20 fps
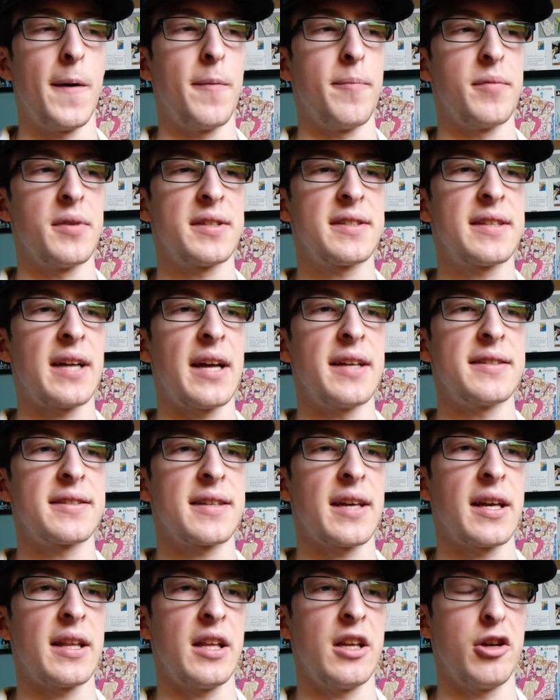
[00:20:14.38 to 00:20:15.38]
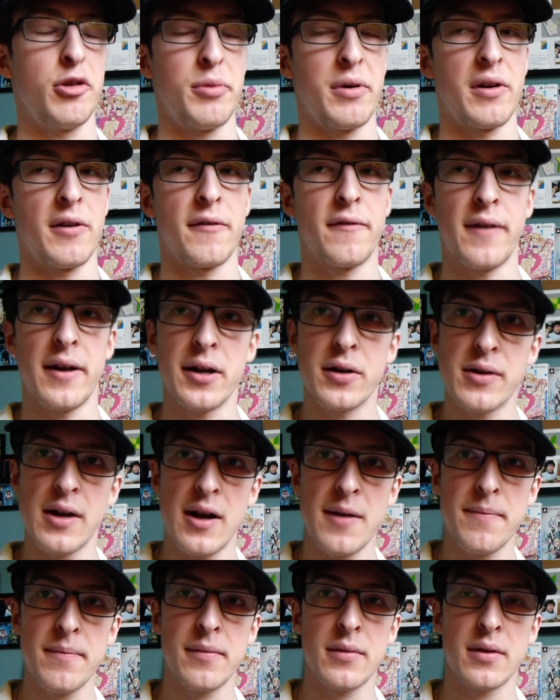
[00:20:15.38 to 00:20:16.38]
Steins Linear Guard and
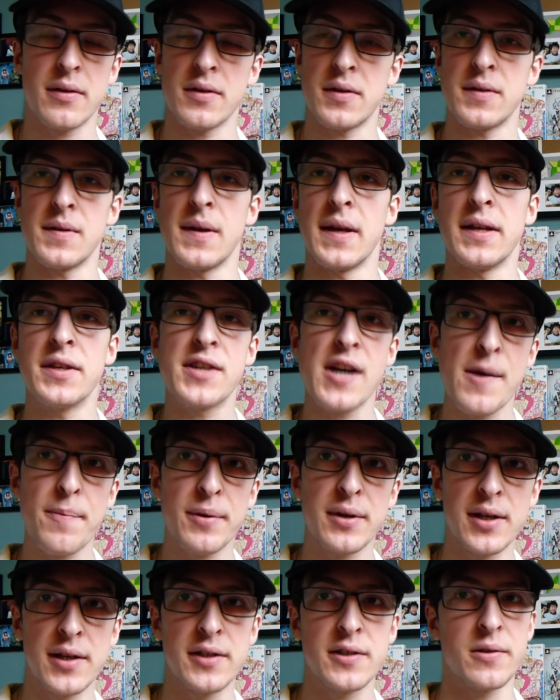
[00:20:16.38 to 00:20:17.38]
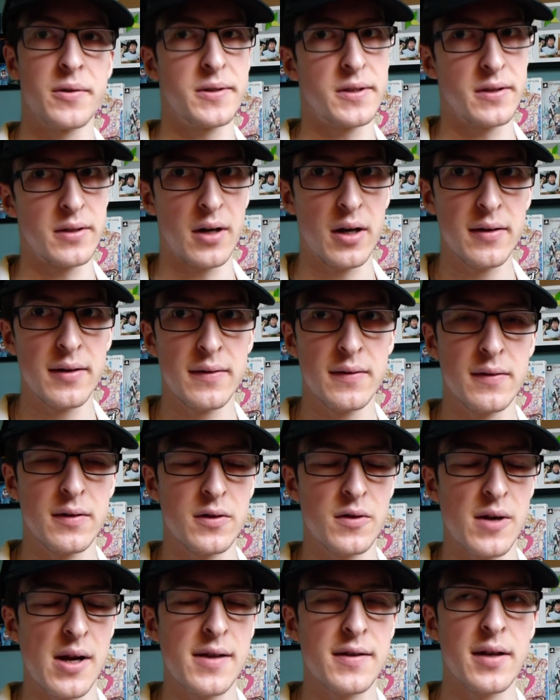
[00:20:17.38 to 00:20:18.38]
Phonogram in Japanese, so it's not
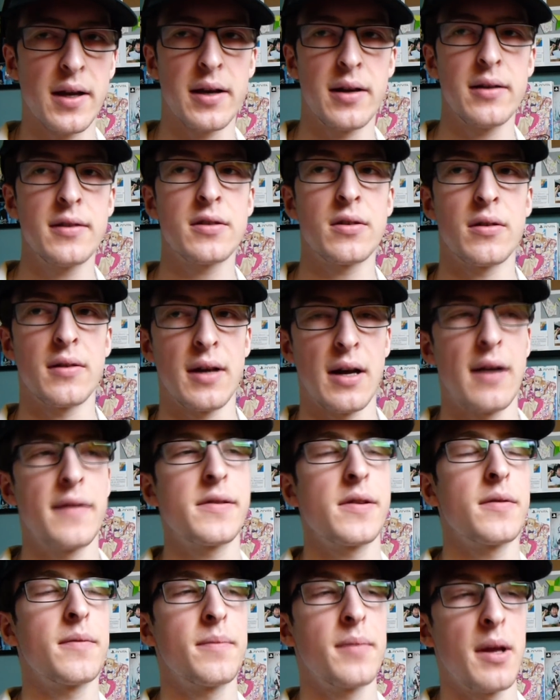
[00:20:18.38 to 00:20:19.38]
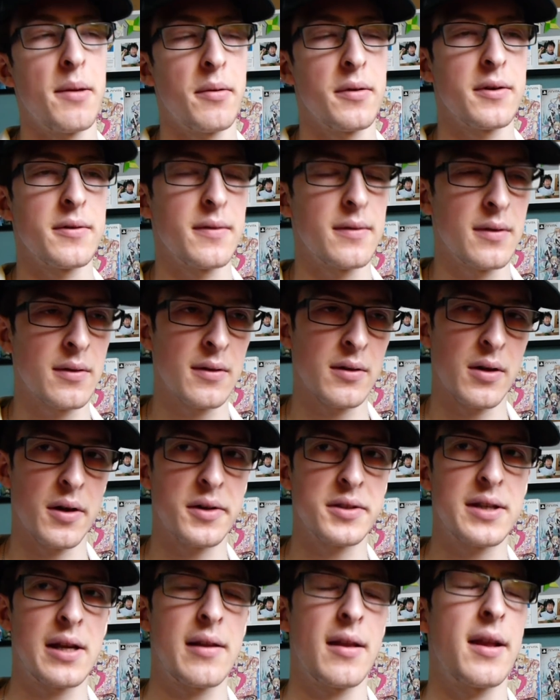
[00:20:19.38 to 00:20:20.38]
translated, so you have to be able to
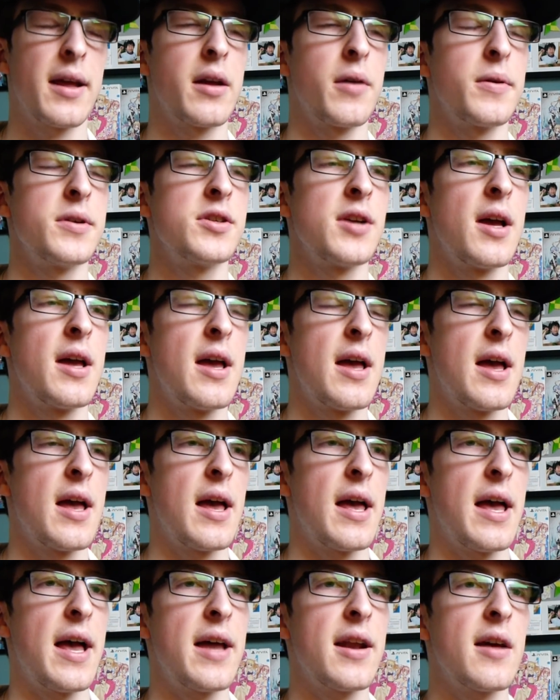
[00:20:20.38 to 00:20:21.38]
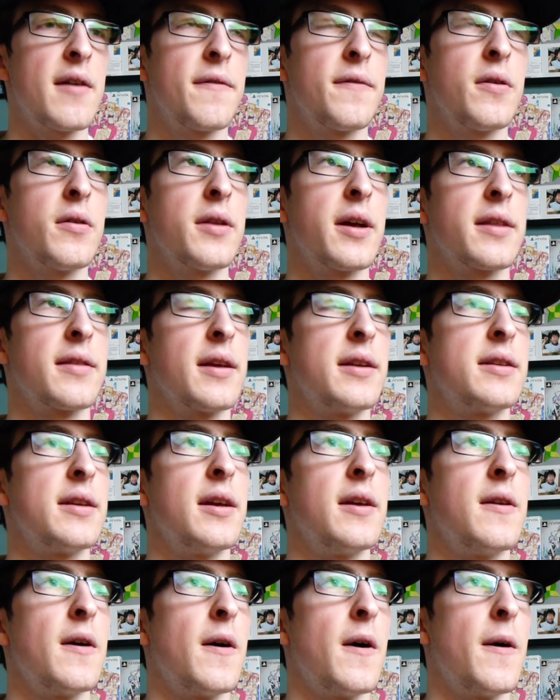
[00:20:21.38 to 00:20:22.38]
understand the language. And I feel like they
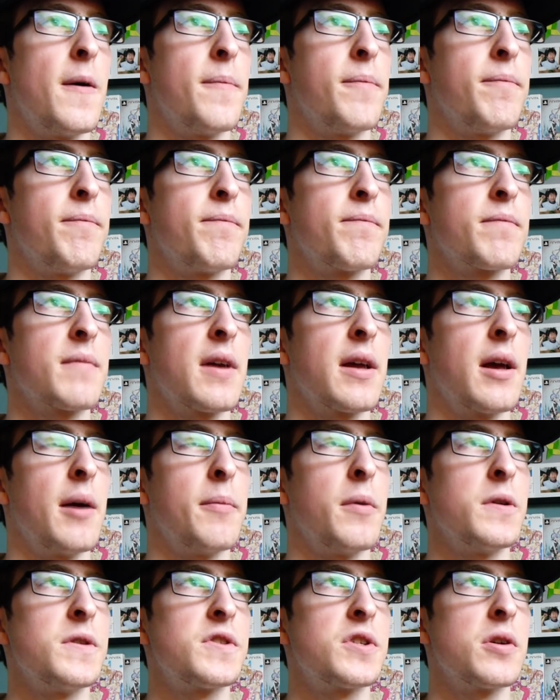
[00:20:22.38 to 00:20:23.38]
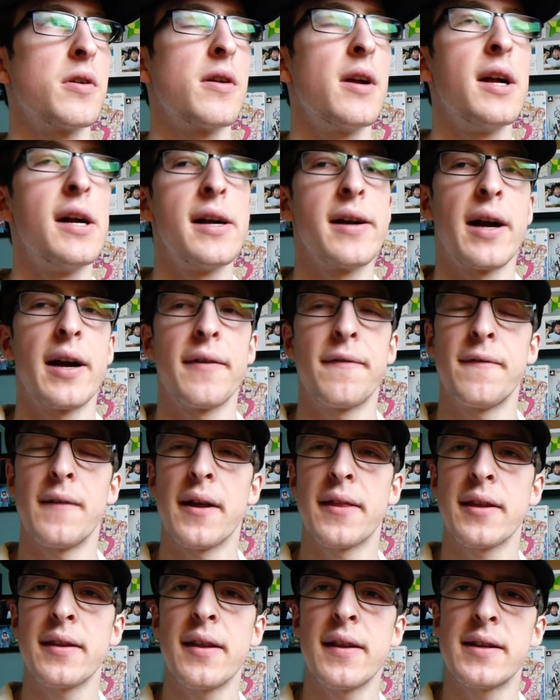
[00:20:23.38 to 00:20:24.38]
did, I'm unsure, I
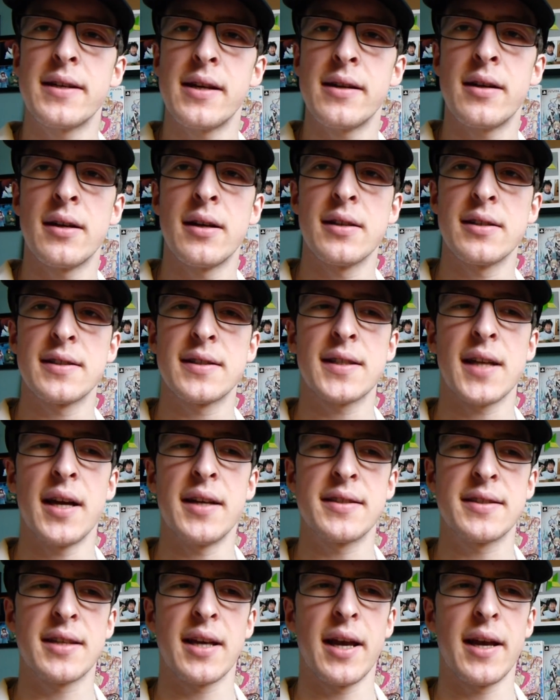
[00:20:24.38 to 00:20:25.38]
think they did Steins